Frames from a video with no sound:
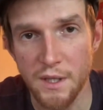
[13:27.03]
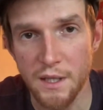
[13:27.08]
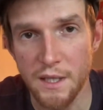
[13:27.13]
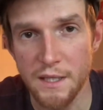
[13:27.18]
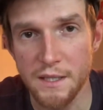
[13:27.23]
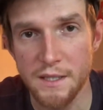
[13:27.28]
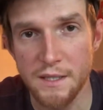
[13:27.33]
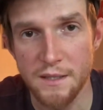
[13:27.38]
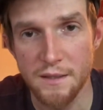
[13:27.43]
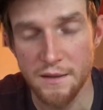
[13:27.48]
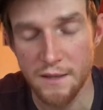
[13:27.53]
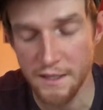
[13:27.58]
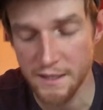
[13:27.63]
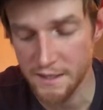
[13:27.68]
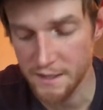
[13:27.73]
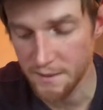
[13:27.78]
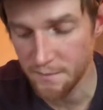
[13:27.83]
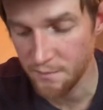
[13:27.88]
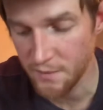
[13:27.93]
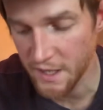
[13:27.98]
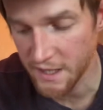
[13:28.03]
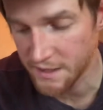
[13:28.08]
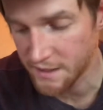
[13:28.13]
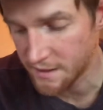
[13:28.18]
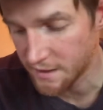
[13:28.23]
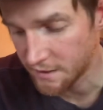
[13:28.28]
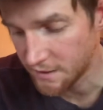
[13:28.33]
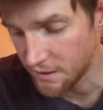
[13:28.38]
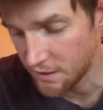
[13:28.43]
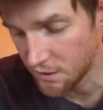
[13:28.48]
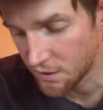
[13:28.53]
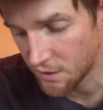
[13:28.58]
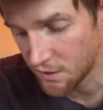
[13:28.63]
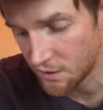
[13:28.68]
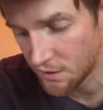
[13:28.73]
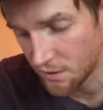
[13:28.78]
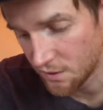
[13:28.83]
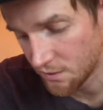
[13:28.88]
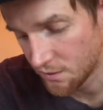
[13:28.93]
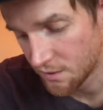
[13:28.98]
That's the best thing that you can
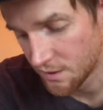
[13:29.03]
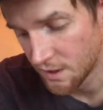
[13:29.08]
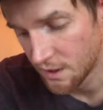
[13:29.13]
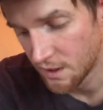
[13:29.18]
do.